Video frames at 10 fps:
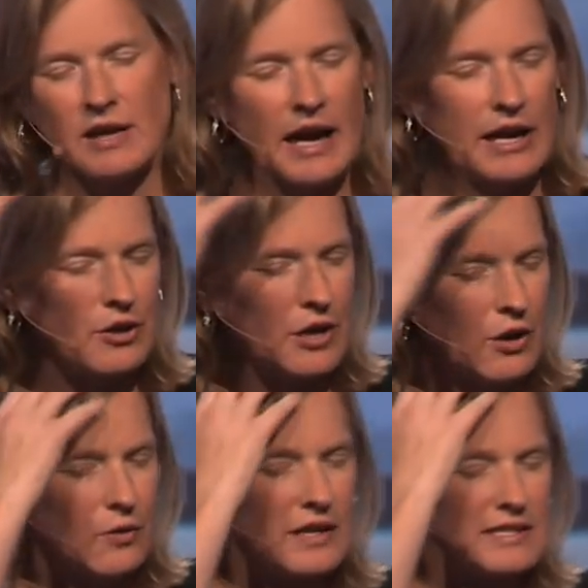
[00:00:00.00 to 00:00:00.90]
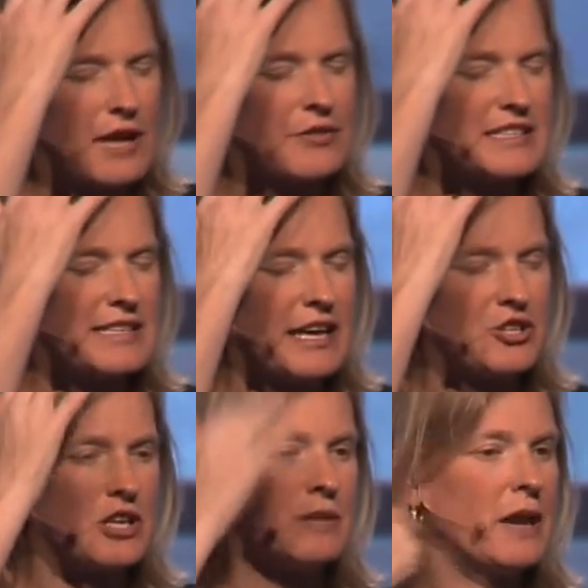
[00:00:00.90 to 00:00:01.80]
I don't know, uh, Southeast
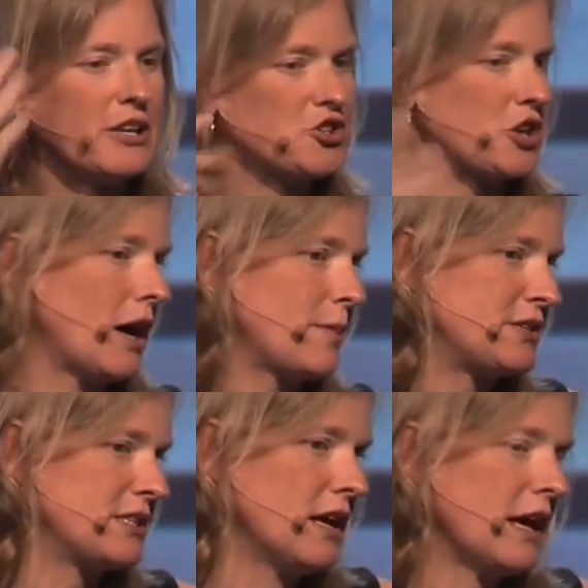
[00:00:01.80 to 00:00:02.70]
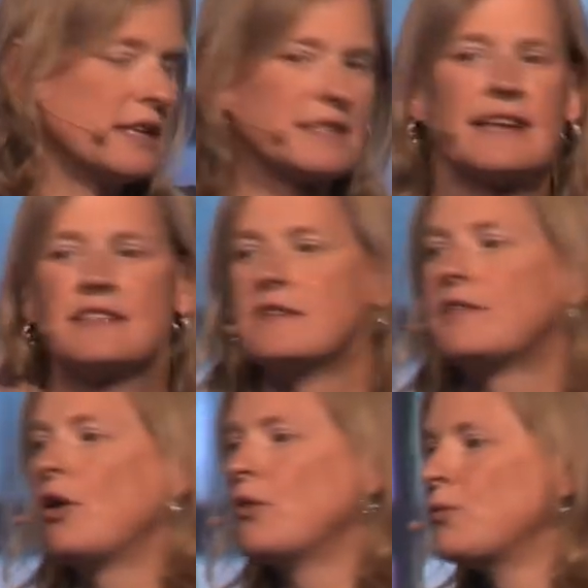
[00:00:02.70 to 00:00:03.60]
Asian, mutton chops, and a sense of
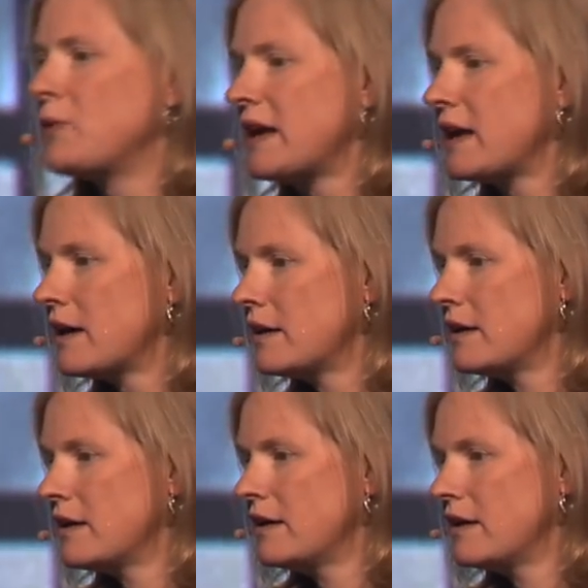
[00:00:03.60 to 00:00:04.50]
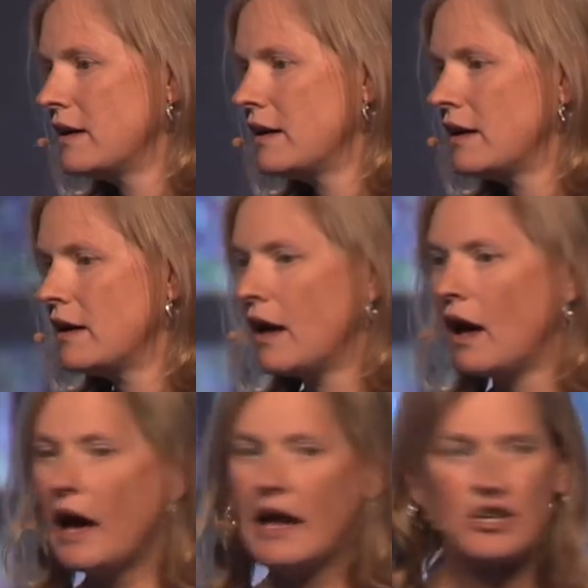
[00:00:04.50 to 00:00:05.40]
ennui.
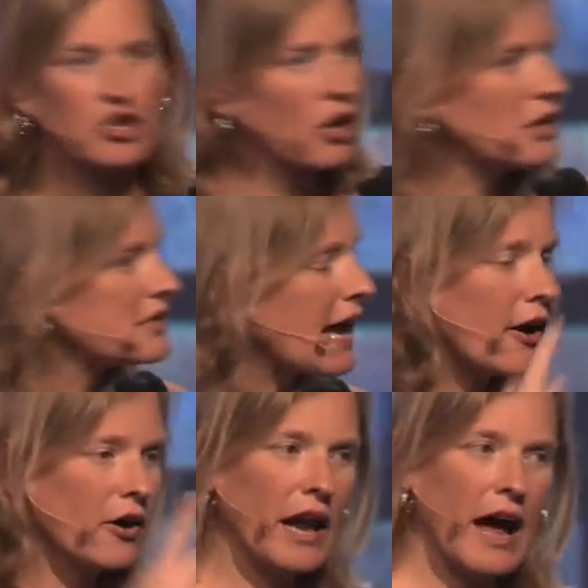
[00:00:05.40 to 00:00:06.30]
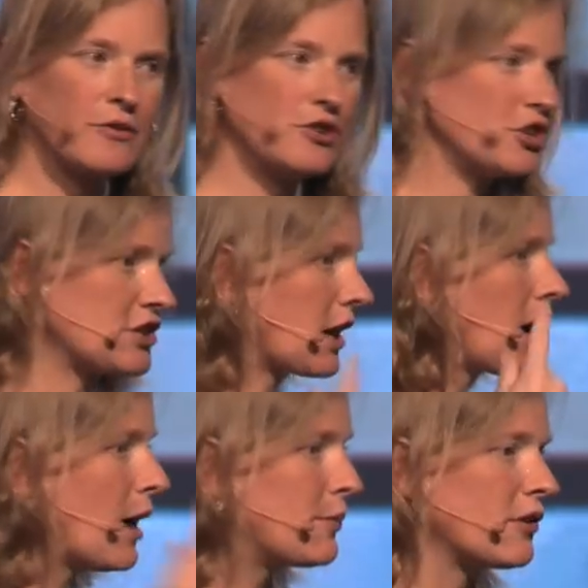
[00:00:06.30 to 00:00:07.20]
And it turns out, after just a
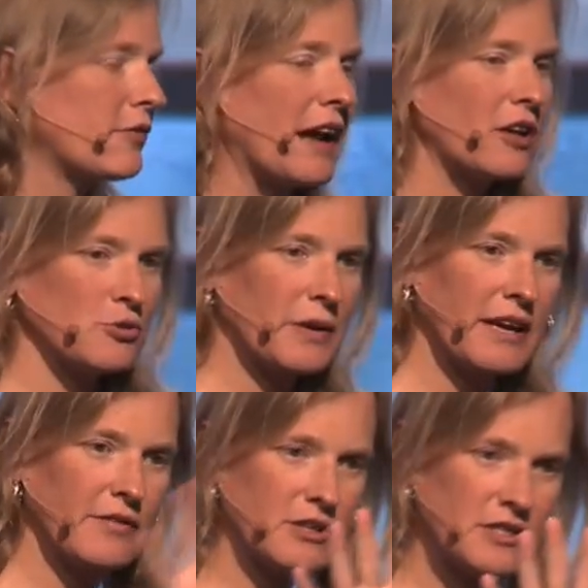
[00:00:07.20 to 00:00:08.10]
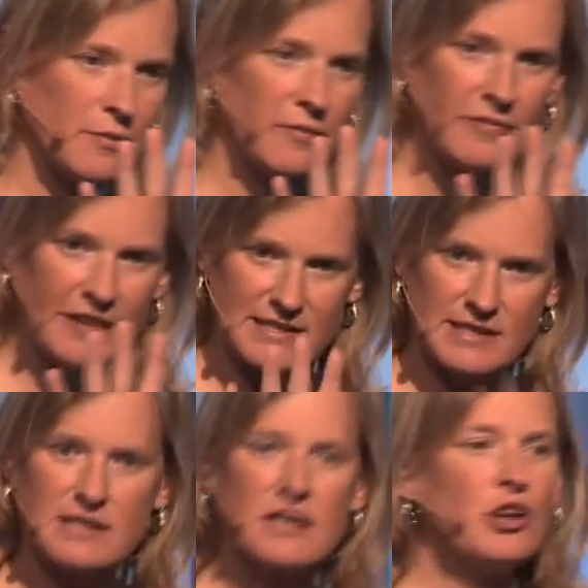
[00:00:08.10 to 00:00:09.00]
couple of rounds, we give you some
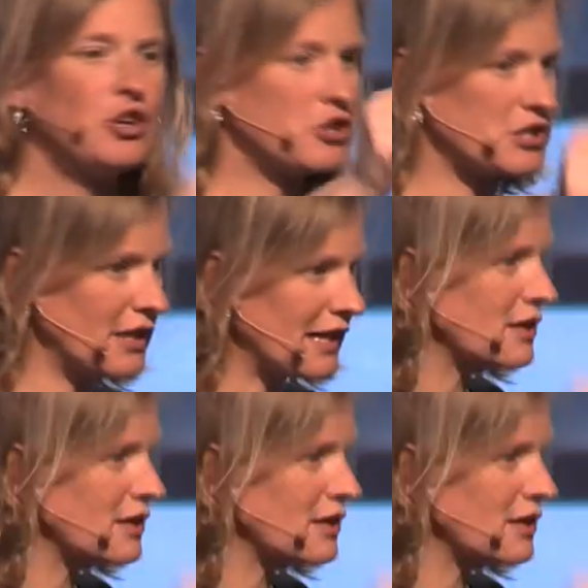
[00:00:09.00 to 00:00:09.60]
faces, you select